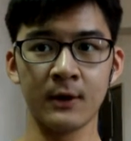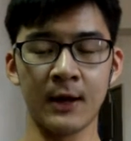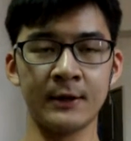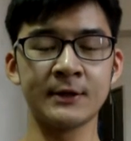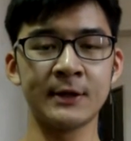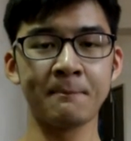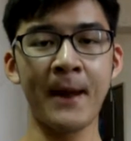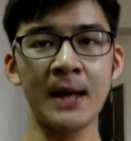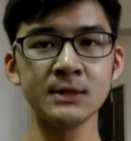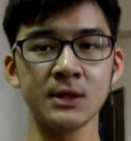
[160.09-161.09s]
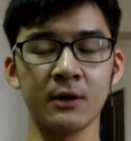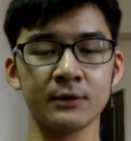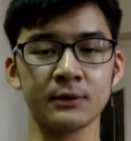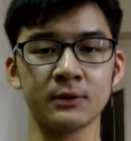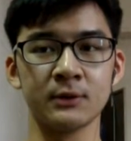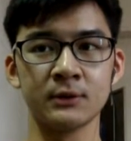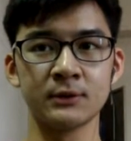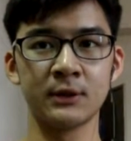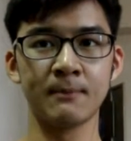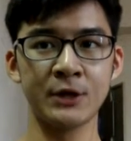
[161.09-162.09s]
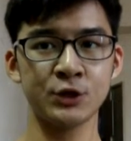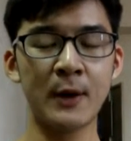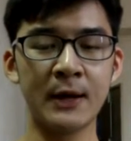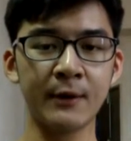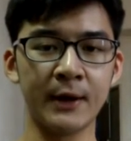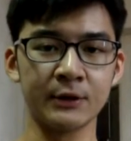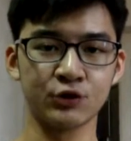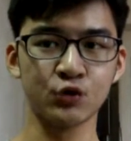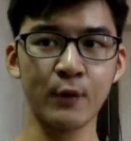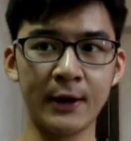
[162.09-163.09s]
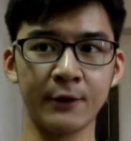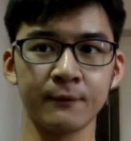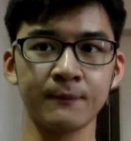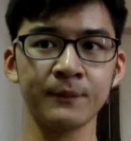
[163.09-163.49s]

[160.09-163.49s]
and it depends on the measure value and the true value.